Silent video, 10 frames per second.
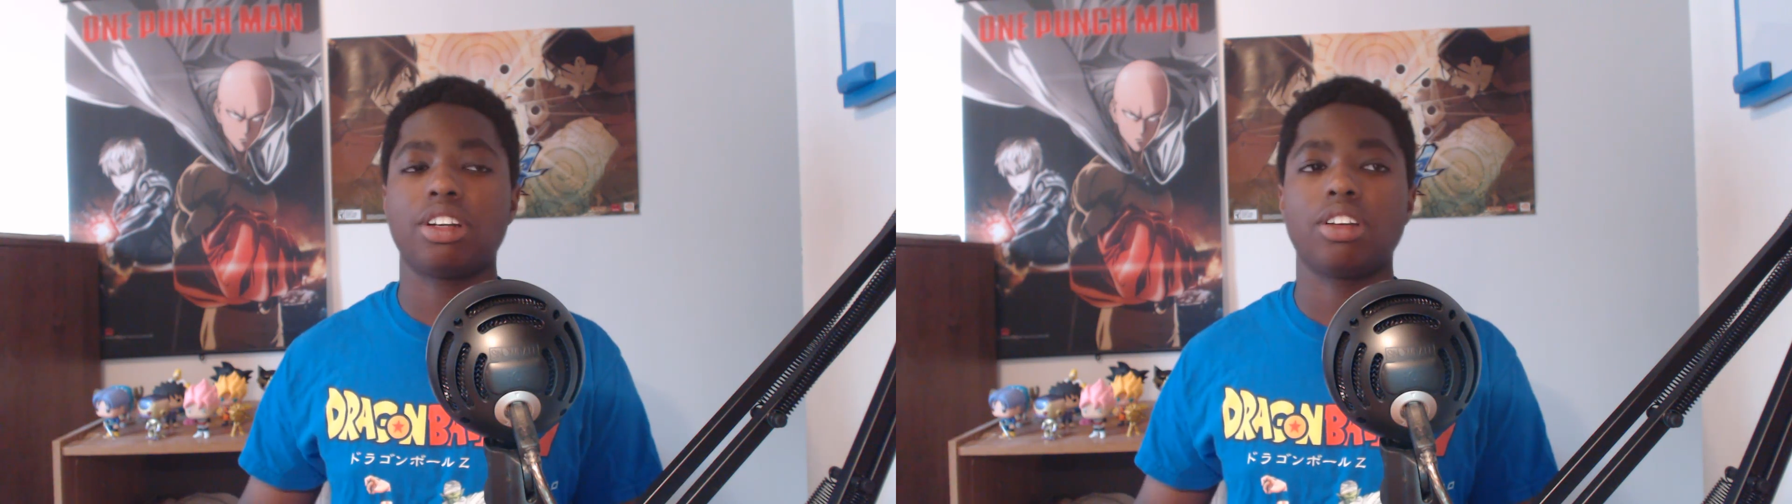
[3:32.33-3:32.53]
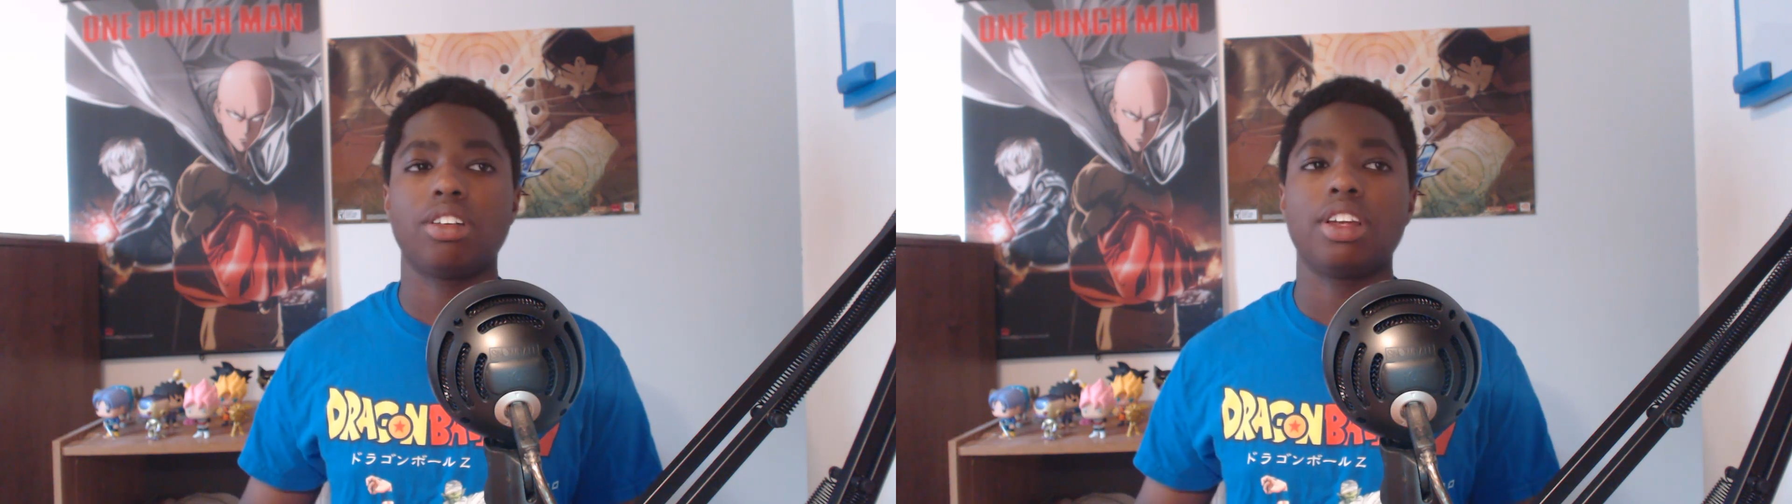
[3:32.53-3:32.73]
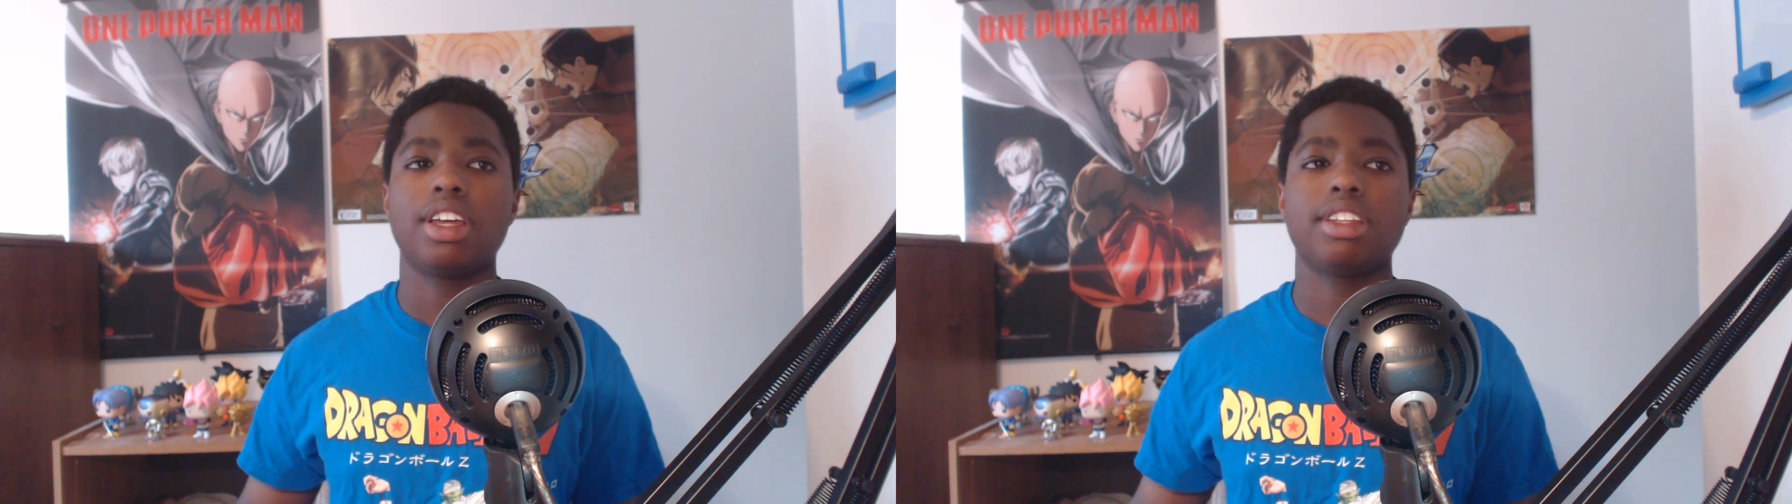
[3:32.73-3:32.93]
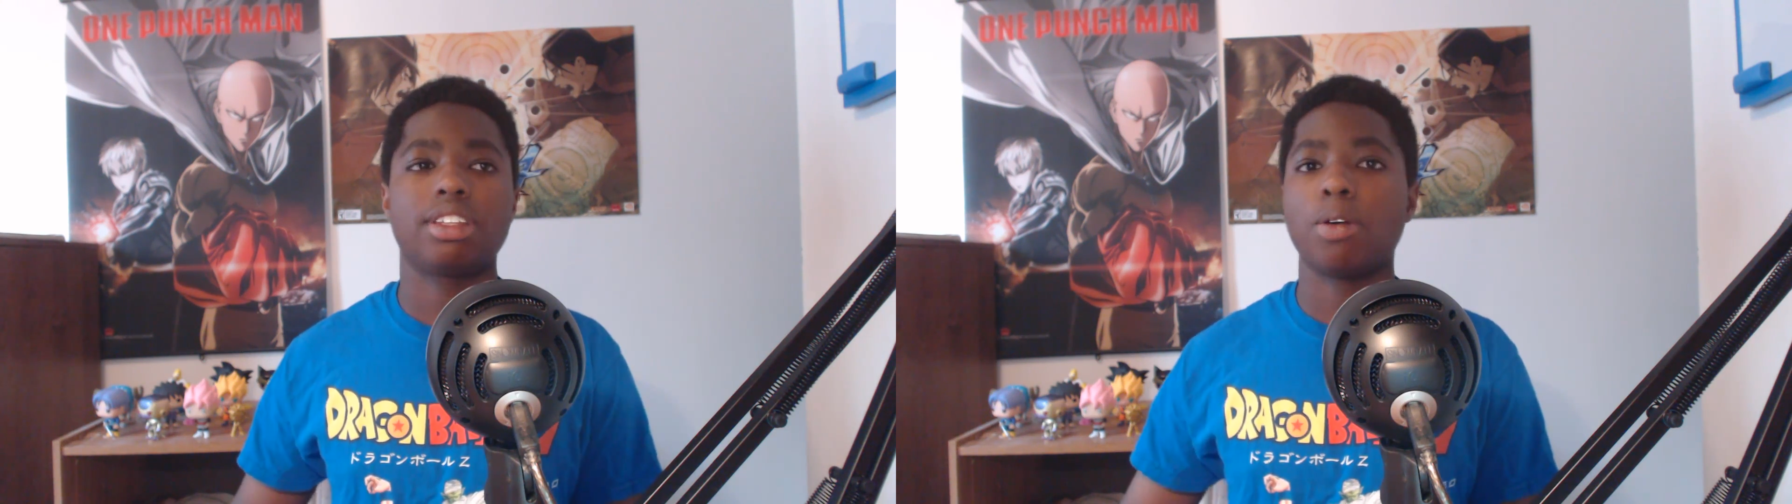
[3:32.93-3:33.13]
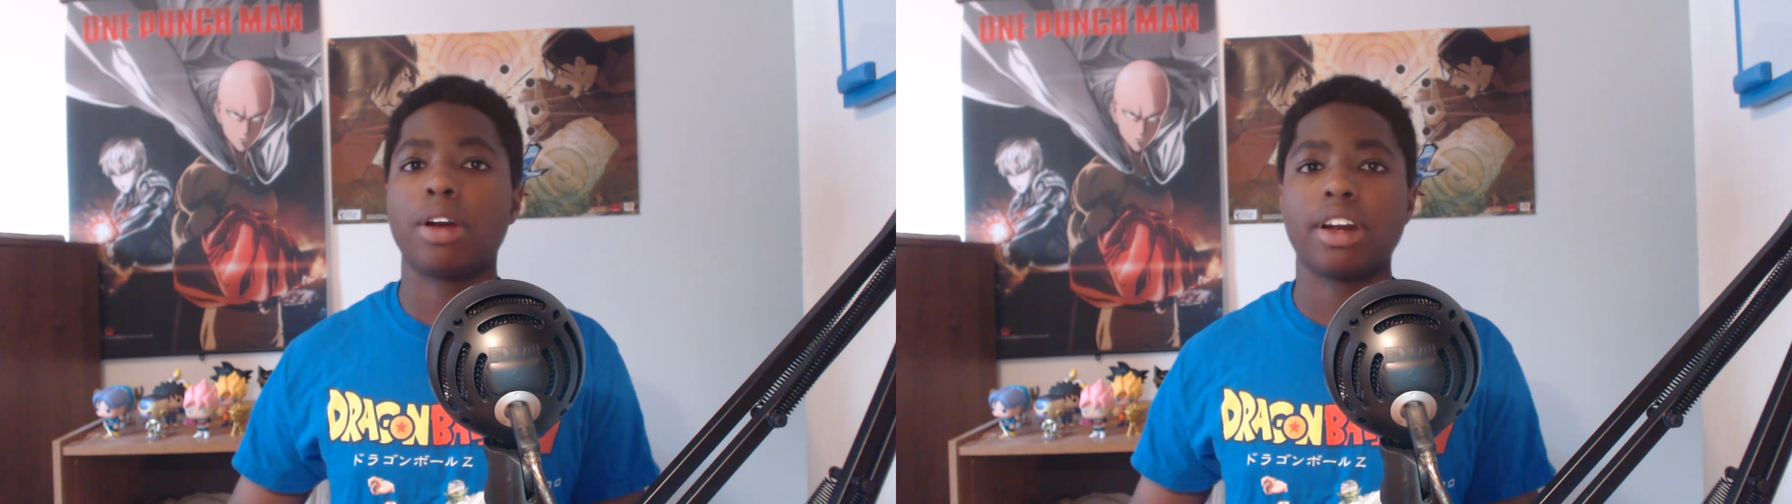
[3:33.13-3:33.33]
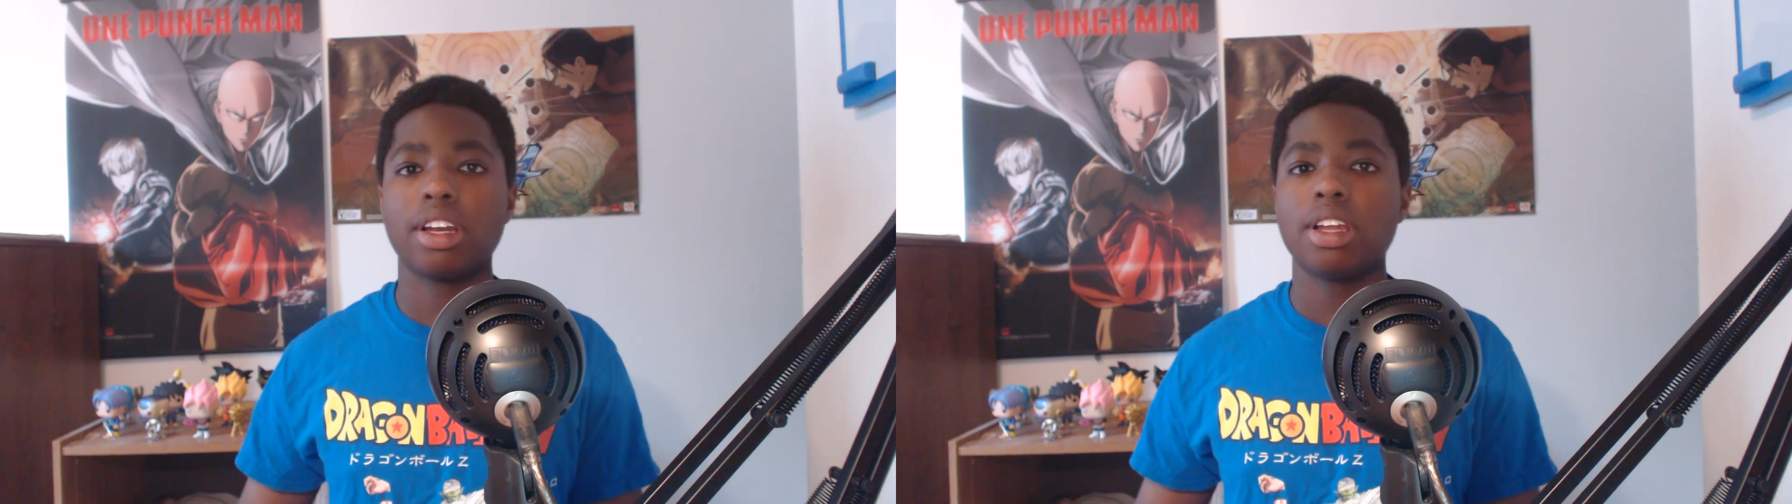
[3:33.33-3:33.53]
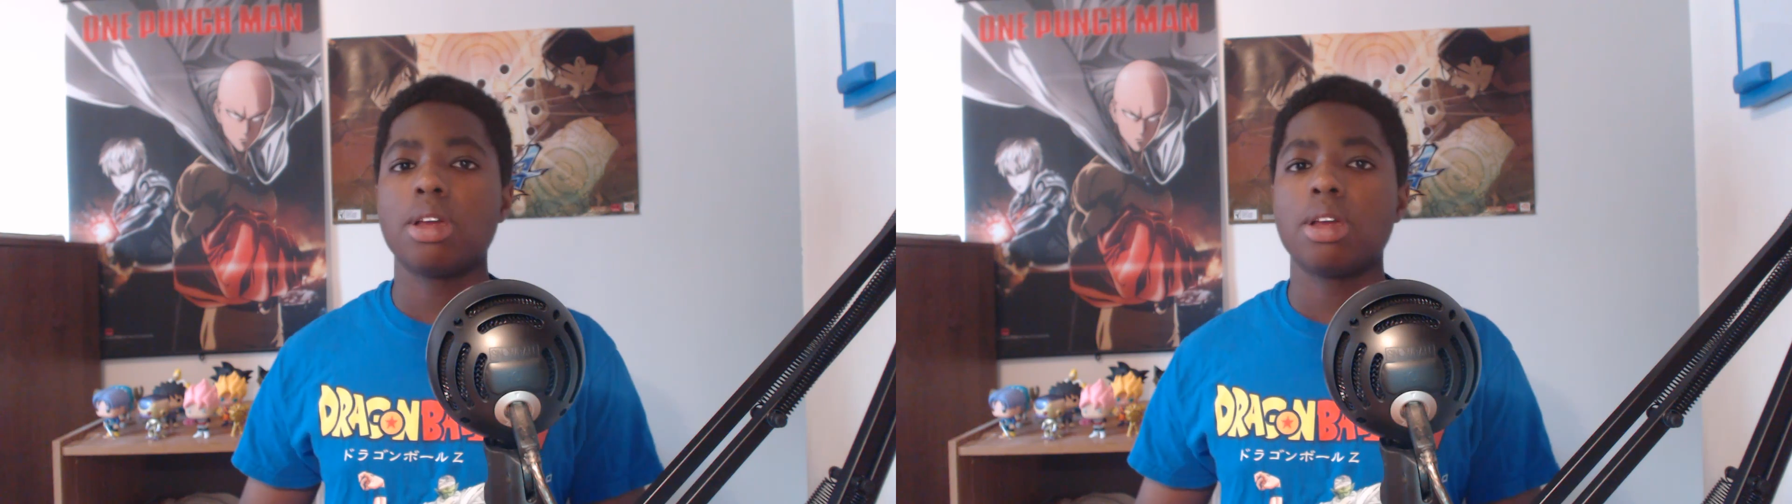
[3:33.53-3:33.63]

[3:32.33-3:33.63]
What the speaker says: or his quirk,